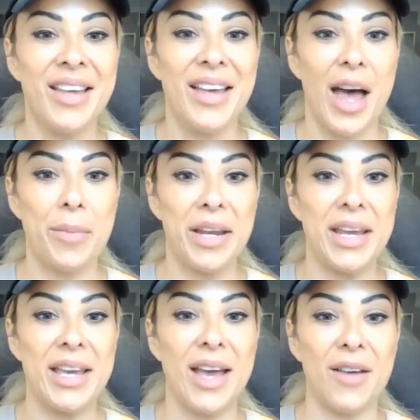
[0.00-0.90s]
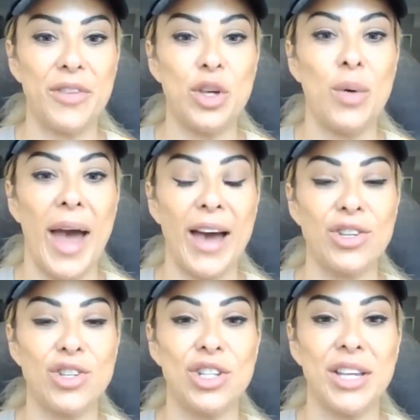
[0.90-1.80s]
How many of you
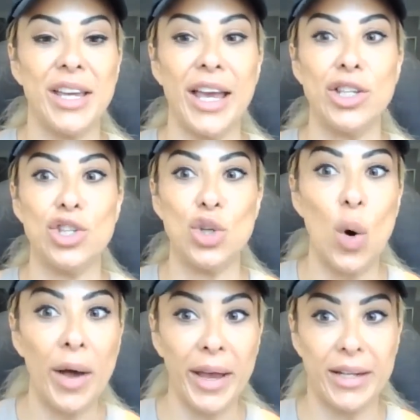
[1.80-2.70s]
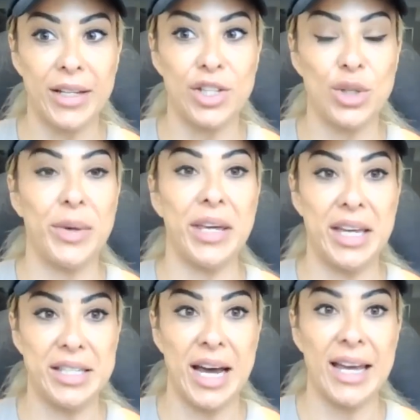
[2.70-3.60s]
actually enjoyed doing
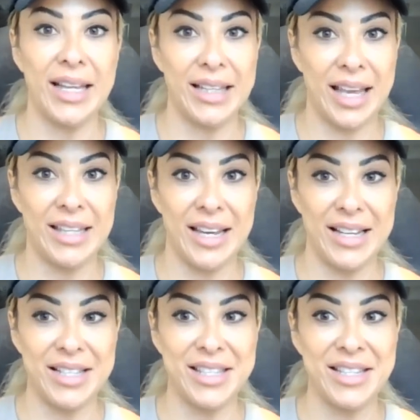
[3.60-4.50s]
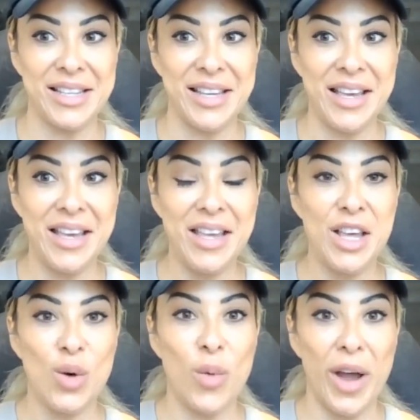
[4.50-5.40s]
a diet like this,
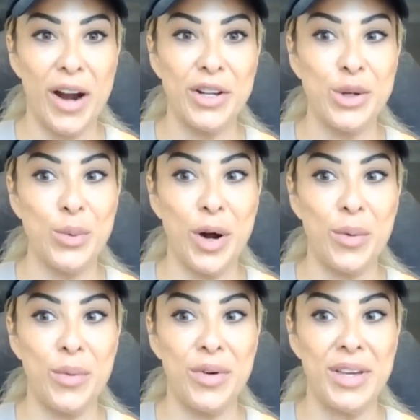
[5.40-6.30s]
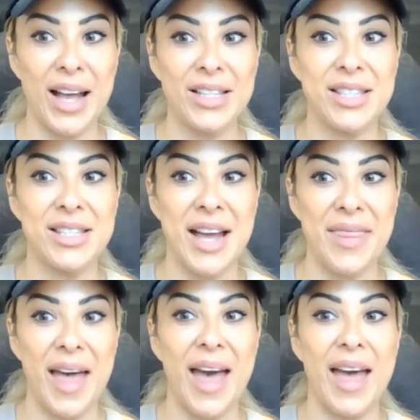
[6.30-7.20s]
where you were, yes,
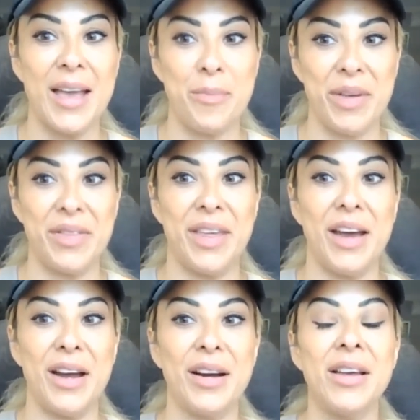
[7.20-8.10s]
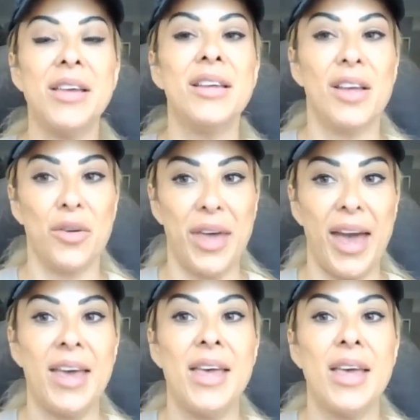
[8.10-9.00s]
done that and been there?
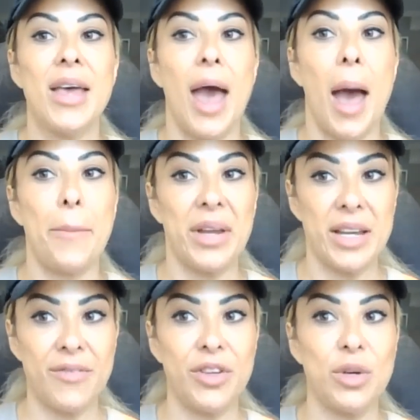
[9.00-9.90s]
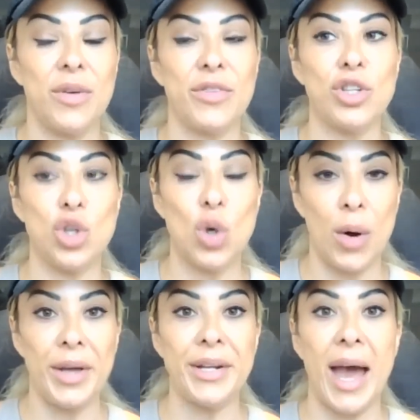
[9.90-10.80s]
Okay, how many of you have
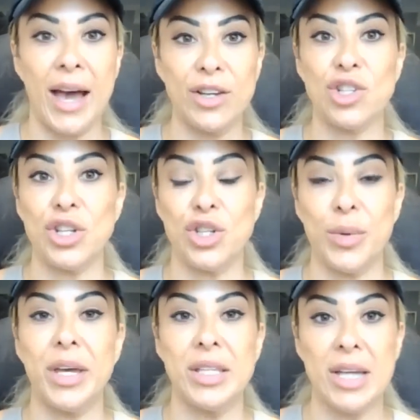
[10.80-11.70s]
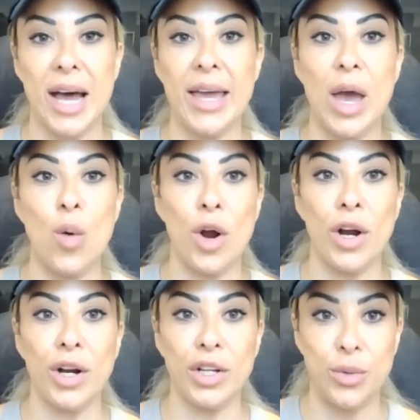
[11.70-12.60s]
enjoyed actually doing a diet
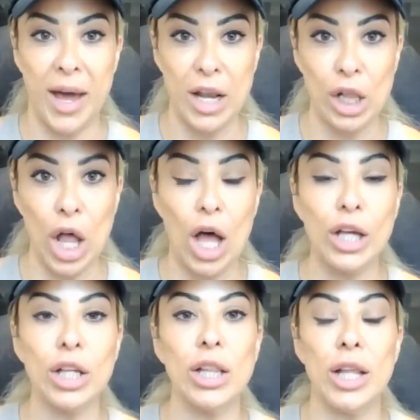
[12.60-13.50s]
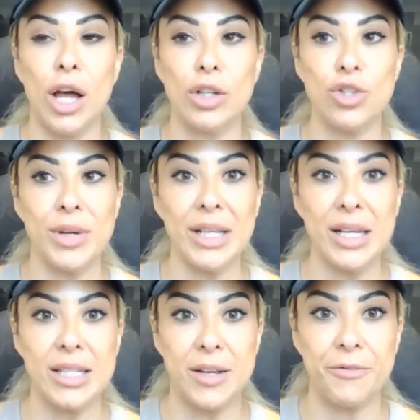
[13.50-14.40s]
where you had a long laundry
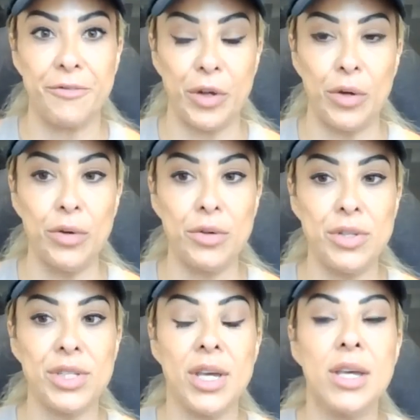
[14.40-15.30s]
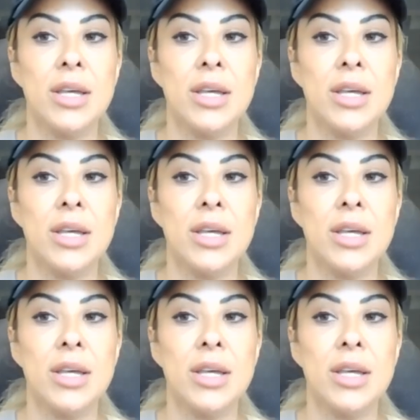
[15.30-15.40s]
list of foods